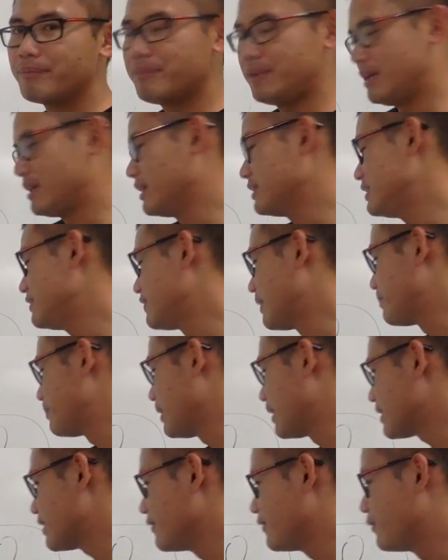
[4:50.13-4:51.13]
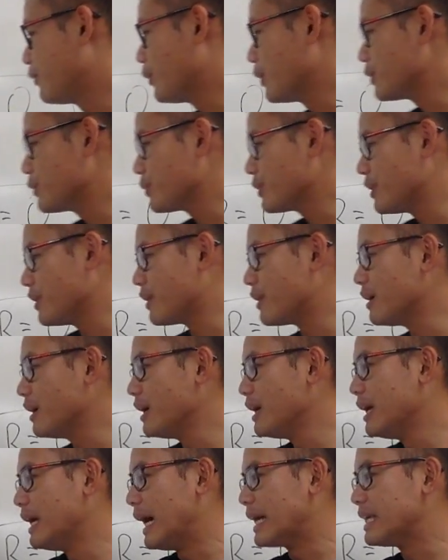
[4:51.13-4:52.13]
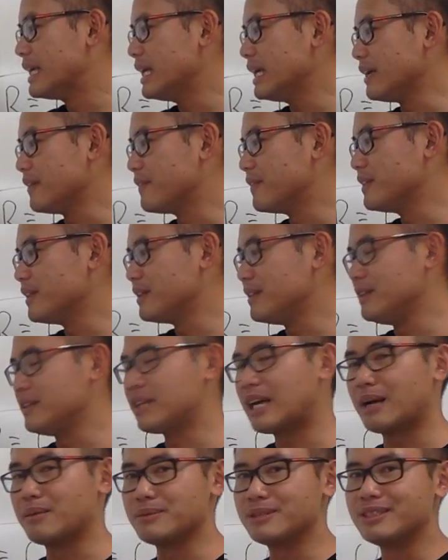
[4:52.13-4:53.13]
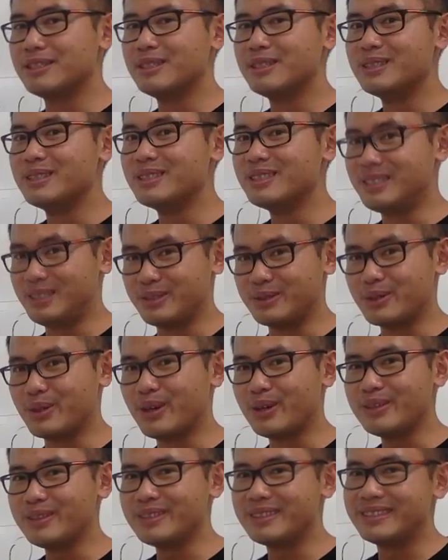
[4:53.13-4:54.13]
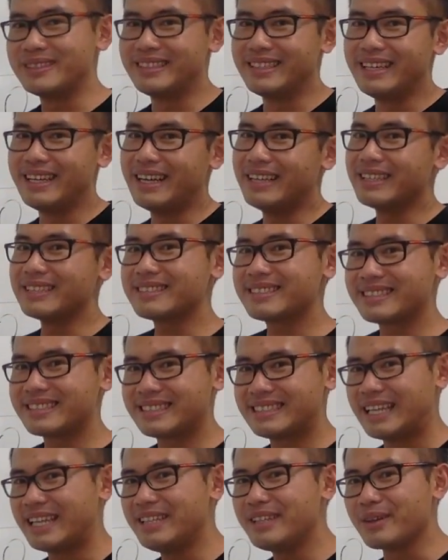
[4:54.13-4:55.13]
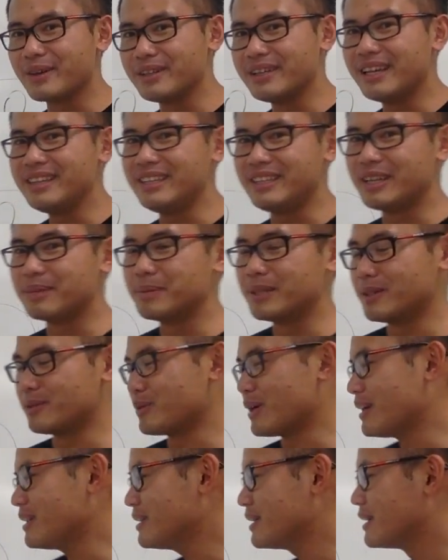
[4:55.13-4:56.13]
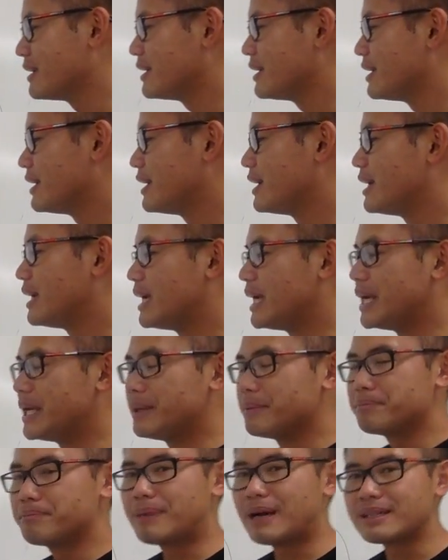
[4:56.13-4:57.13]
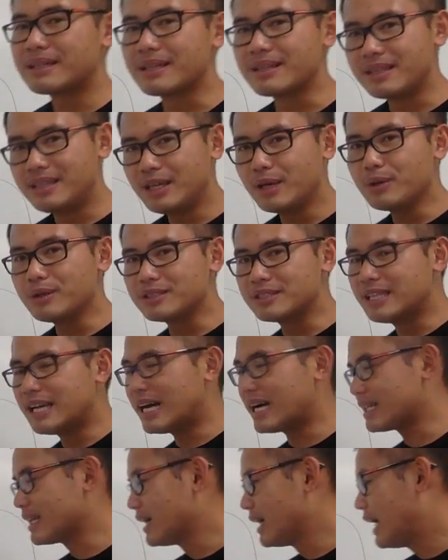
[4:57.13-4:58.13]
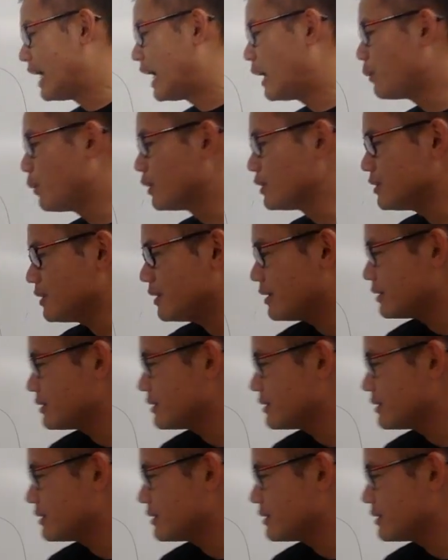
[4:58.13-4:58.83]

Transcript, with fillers: because if I plug in 4 into here, I get infinity times 0, and that's technically indeterminate, right? But the deal is that I was